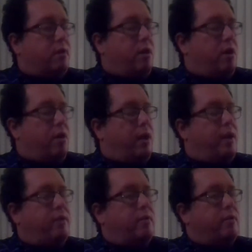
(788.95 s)
All
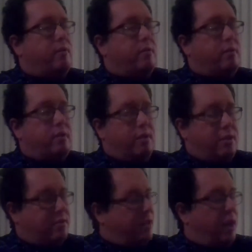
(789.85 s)
right?
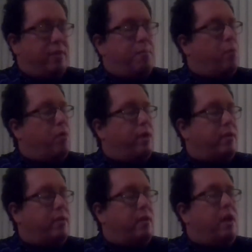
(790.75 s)
That's not the point.